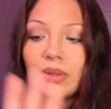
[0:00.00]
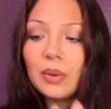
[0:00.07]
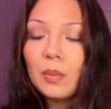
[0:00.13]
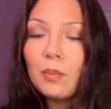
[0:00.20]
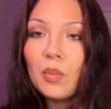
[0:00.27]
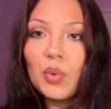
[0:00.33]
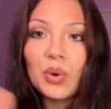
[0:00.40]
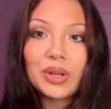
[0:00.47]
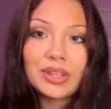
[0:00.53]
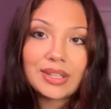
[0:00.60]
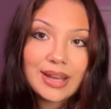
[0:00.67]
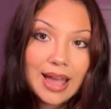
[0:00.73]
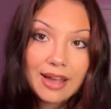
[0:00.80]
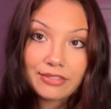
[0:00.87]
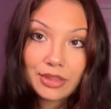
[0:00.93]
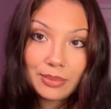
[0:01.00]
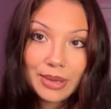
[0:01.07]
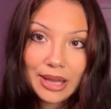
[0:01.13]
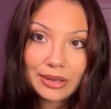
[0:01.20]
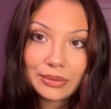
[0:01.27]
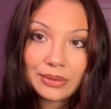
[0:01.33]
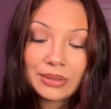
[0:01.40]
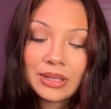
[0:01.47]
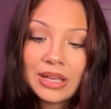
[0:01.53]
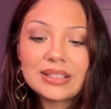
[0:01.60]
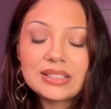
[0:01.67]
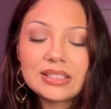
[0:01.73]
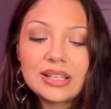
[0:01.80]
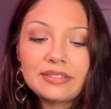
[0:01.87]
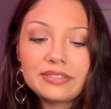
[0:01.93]
more than half the battle.
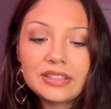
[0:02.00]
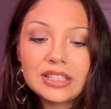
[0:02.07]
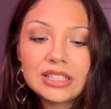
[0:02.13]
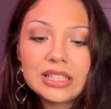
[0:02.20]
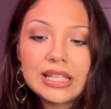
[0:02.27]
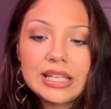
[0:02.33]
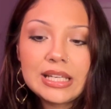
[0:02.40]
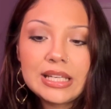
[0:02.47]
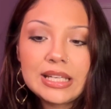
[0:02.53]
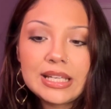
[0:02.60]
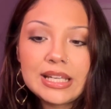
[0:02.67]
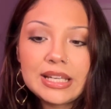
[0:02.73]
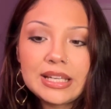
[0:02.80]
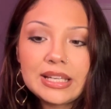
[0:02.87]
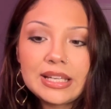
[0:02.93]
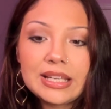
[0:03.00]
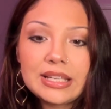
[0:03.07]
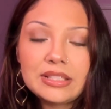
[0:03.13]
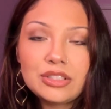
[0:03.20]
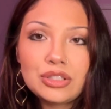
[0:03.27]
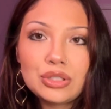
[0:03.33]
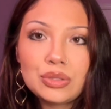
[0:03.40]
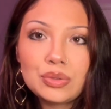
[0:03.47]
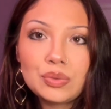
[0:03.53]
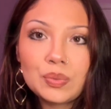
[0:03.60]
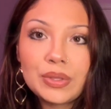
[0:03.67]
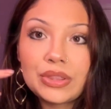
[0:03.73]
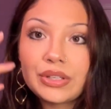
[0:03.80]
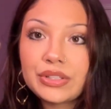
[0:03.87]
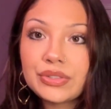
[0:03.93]
Definitely get in tune
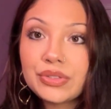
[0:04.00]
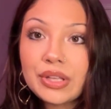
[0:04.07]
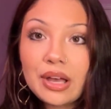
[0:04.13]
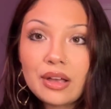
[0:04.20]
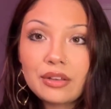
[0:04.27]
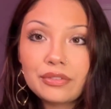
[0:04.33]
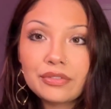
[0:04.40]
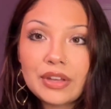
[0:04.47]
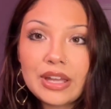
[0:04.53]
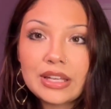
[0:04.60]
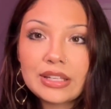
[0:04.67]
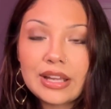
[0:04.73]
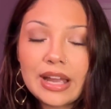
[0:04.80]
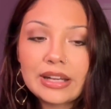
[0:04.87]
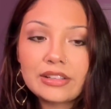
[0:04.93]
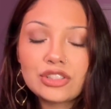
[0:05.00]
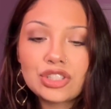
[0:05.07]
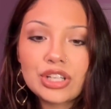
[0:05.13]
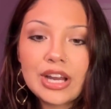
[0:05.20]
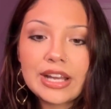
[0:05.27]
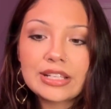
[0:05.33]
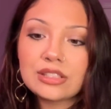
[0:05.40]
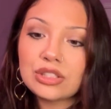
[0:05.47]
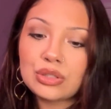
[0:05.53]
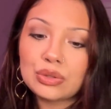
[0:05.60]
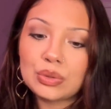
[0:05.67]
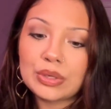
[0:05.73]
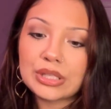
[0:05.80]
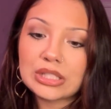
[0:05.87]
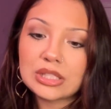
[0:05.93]
with yourself and kind of try to
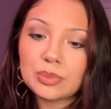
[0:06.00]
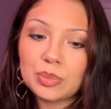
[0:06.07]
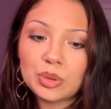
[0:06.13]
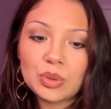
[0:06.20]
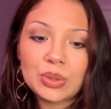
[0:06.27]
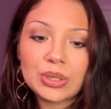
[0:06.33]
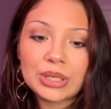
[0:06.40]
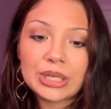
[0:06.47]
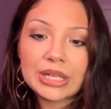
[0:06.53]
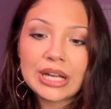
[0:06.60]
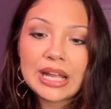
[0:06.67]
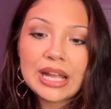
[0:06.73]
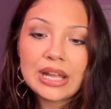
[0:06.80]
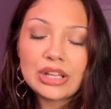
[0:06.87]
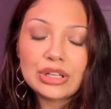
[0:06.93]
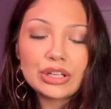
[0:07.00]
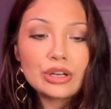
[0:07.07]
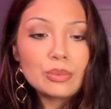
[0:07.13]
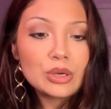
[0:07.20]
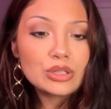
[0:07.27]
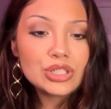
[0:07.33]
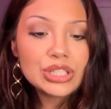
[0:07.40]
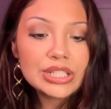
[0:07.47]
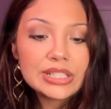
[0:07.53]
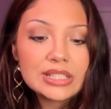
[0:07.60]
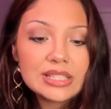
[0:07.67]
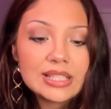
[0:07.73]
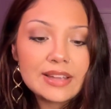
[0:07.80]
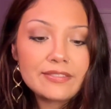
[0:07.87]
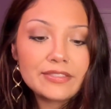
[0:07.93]
explore your
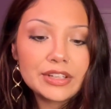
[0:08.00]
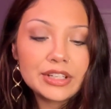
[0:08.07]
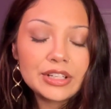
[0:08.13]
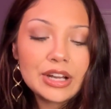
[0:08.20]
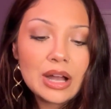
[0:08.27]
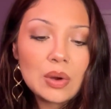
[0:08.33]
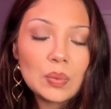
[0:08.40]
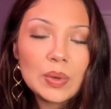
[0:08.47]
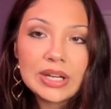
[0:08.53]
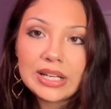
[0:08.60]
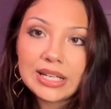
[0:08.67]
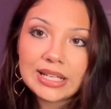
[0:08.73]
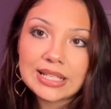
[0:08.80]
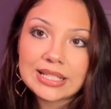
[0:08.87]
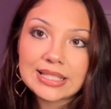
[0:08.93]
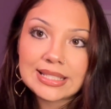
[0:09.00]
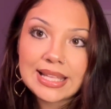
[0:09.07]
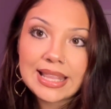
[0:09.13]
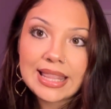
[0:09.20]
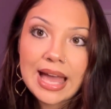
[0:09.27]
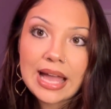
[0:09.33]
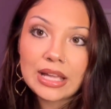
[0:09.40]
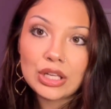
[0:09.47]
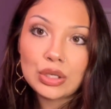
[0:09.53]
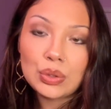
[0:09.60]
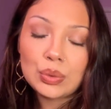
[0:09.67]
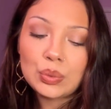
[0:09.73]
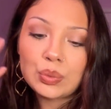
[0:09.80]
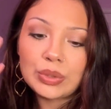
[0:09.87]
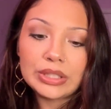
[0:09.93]
emotions and figure out what it is that
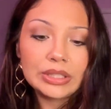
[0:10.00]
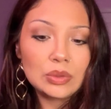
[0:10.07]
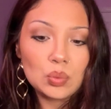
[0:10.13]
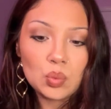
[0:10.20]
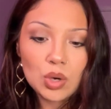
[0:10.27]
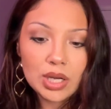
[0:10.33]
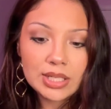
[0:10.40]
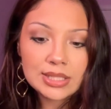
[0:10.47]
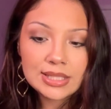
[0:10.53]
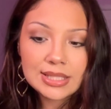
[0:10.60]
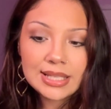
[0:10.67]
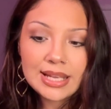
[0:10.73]
you really want